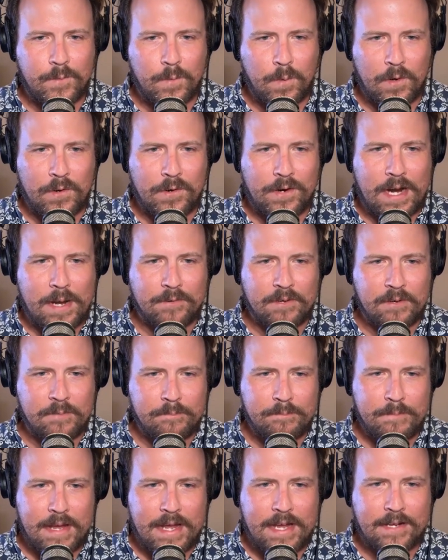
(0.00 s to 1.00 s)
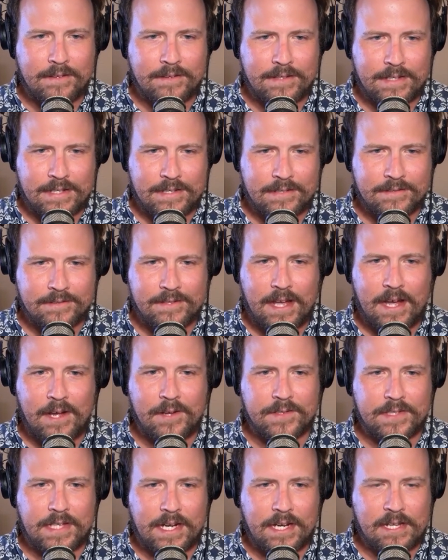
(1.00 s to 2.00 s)
to where they're able to make these
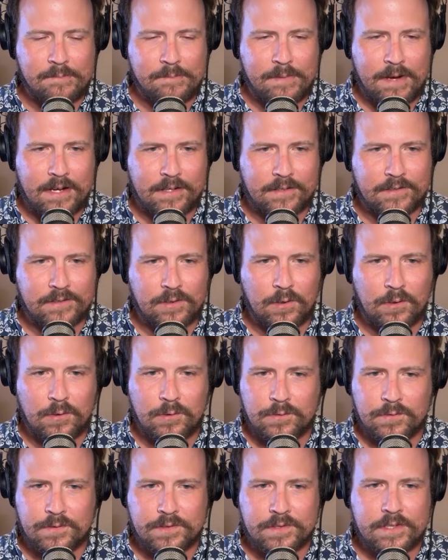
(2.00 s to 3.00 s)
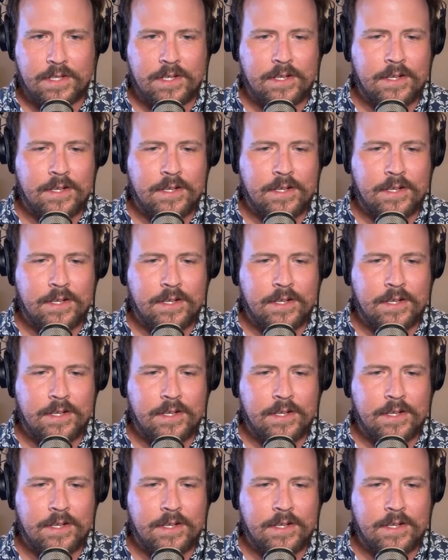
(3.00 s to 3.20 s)
outside of the box goals